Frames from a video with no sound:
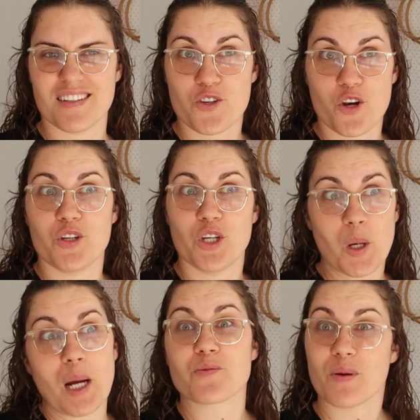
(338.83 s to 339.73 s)
show
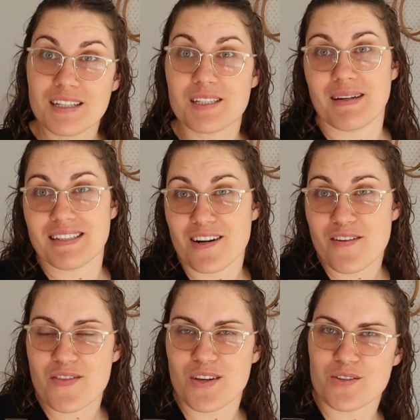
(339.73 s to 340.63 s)
you as well as
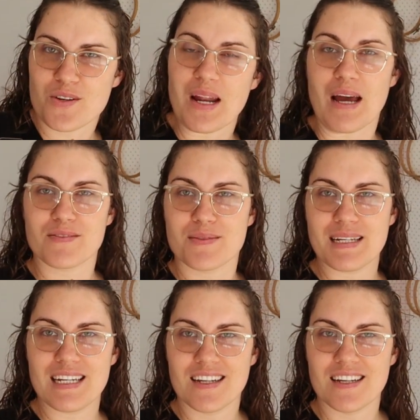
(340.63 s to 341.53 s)
myself that you don't have to
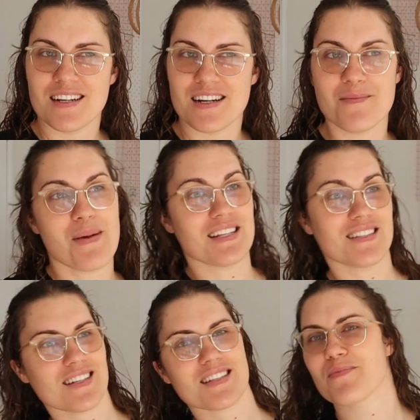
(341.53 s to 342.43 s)
be
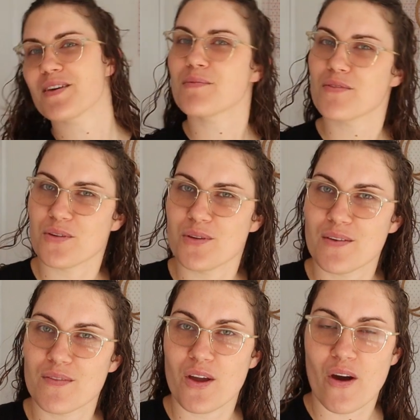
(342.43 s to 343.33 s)
amazing at something before you
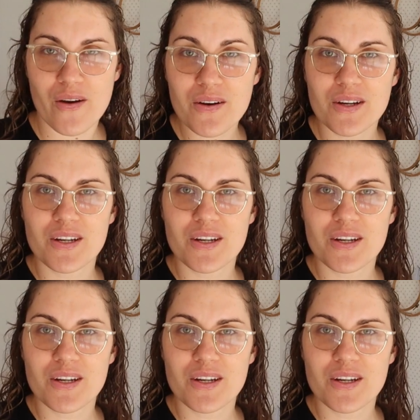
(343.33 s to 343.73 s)
give it a go.